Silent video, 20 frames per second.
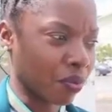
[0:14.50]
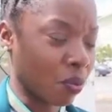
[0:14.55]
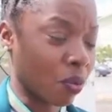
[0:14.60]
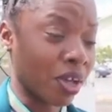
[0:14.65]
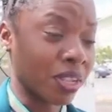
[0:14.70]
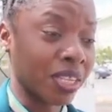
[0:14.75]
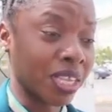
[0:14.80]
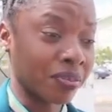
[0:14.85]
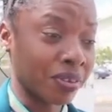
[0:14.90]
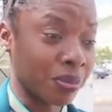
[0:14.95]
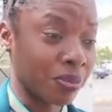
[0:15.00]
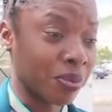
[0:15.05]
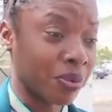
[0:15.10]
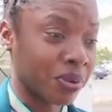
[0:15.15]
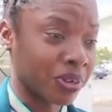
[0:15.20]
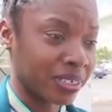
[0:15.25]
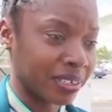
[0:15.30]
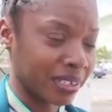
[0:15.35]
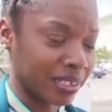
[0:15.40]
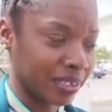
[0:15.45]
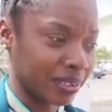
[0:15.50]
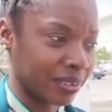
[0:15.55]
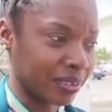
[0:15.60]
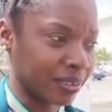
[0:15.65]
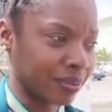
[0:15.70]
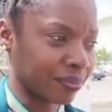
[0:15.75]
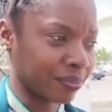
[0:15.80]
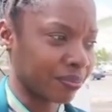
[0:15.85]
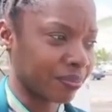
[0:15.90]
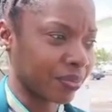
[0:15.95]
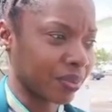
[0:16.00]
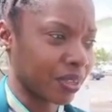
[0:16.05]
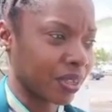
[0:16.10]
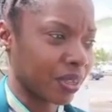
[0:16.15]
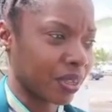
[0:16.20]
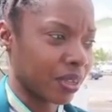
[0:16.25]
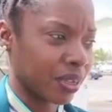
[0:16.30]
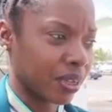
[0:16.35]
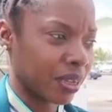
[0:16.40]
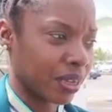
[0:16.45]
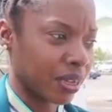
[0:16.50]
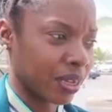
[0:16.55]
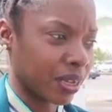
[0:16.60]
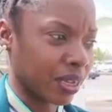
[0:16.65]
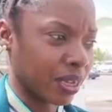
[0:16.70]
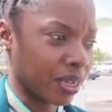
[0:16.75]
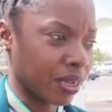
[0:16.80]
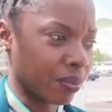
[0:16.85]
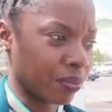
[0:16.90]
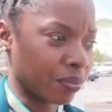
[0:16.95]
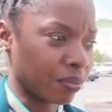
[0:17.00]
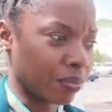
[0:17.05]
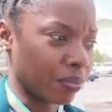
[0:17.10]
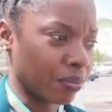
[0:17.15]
what they reported. The